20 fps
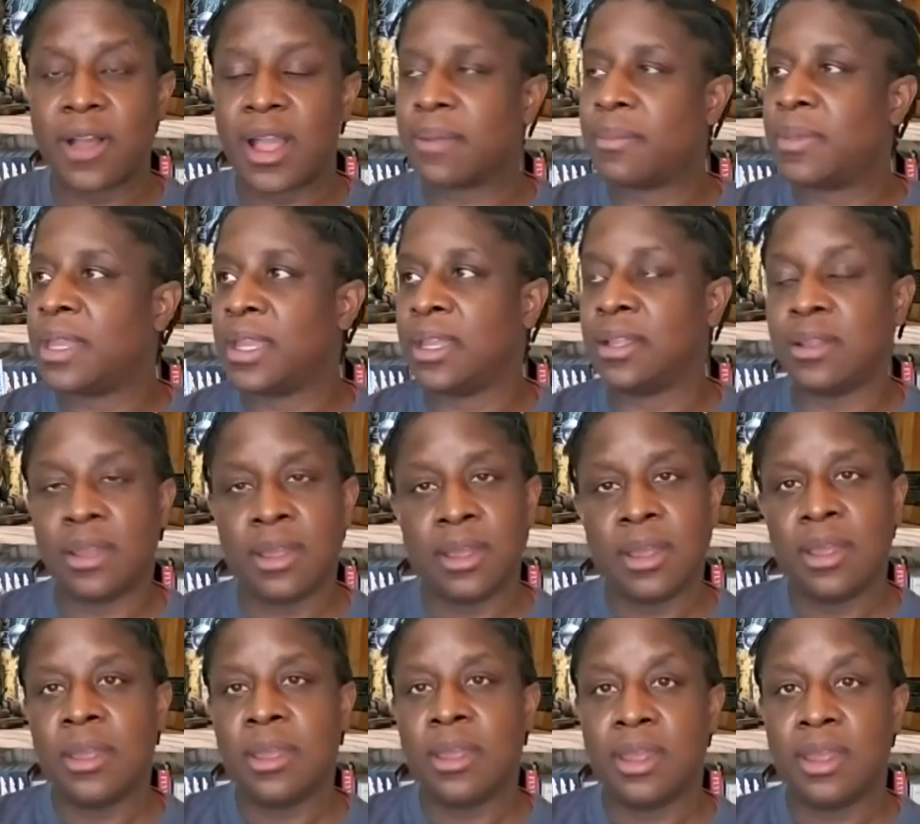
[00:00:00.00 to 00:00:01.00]
I mean,
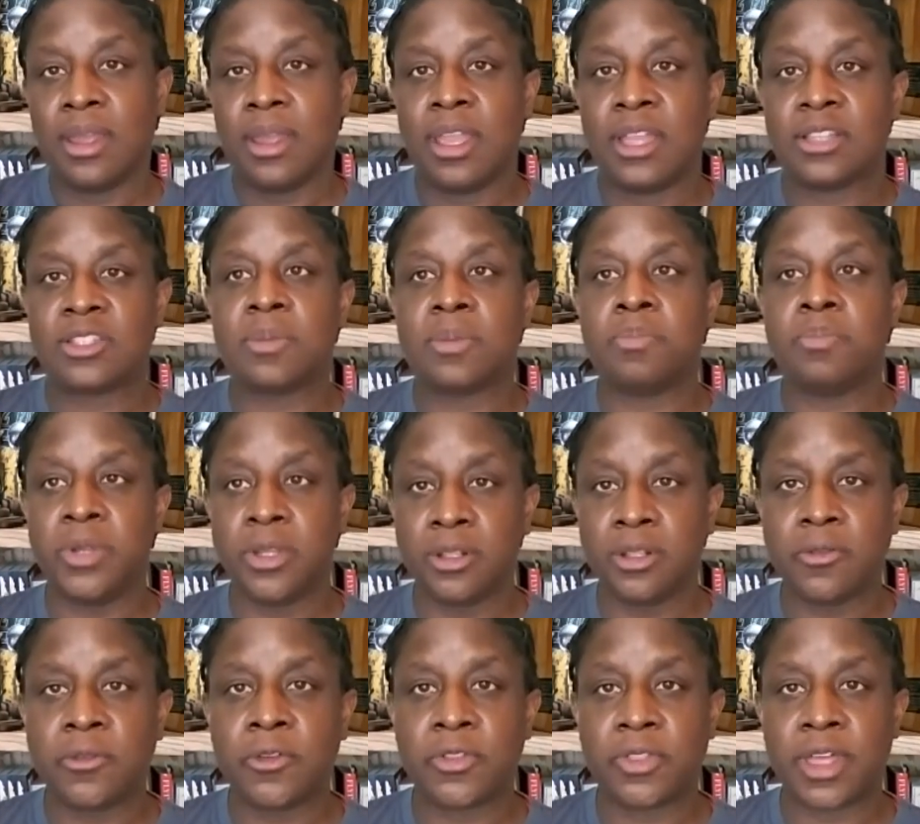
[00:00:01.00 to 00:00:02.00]
it's a
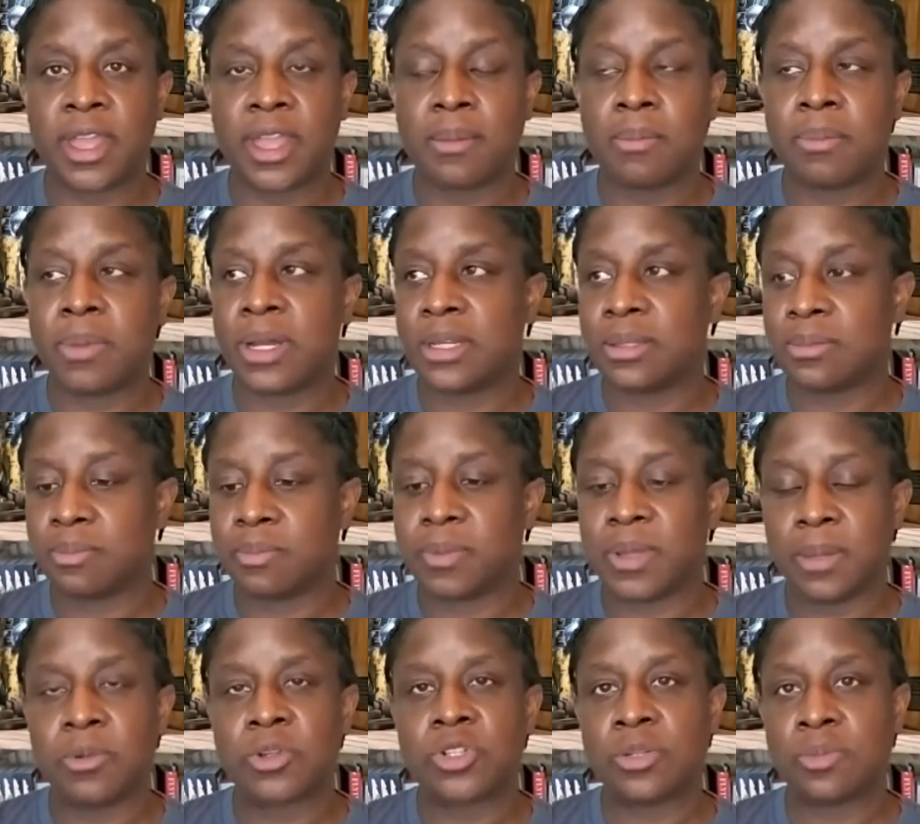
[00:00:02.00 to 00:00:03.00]
beautiful thing, but
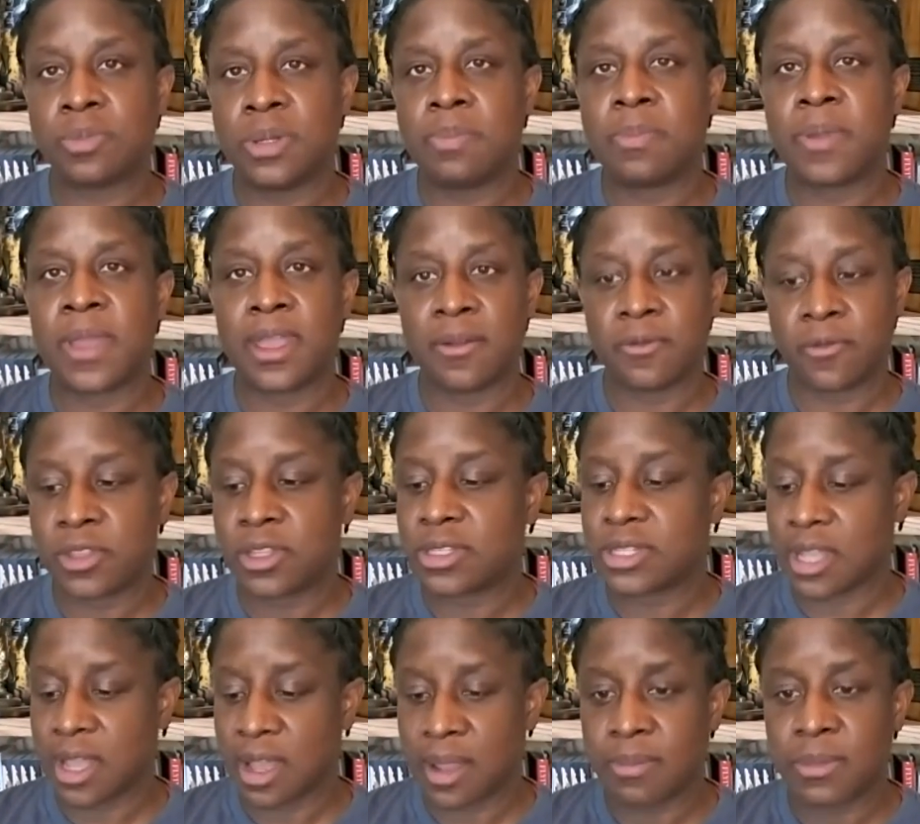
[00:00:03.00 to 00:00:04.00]
people should be paid for the
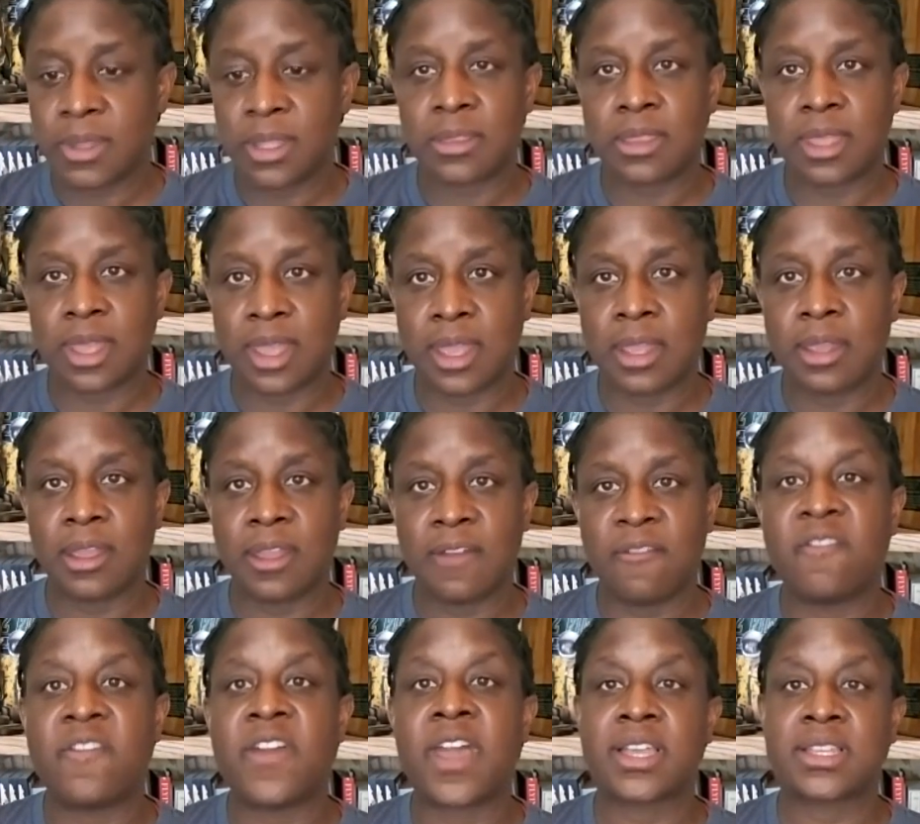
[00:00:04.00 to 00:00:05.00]
time that they
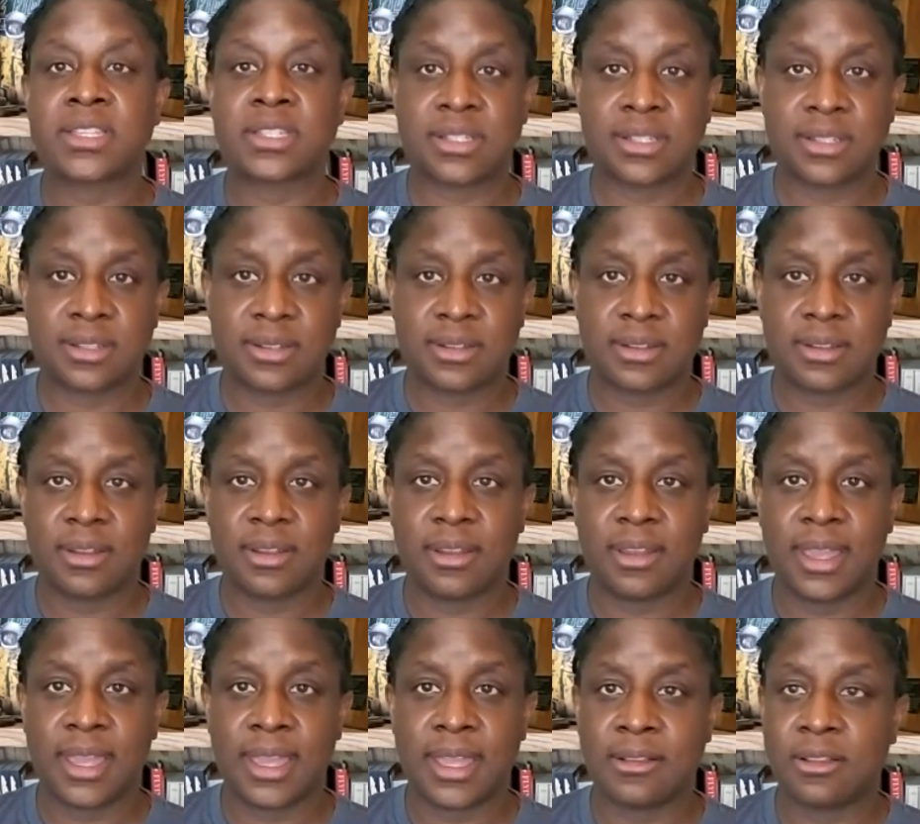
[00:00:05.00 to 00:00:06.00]
invest.
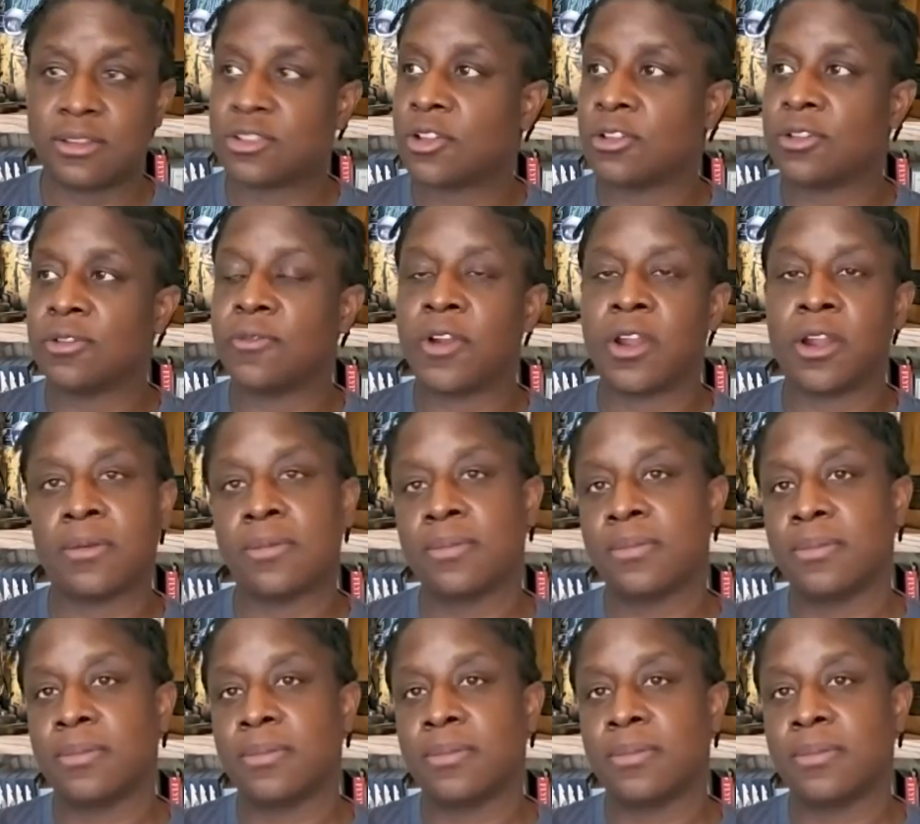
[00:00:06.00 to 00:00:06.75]
And yeah. it's only fair.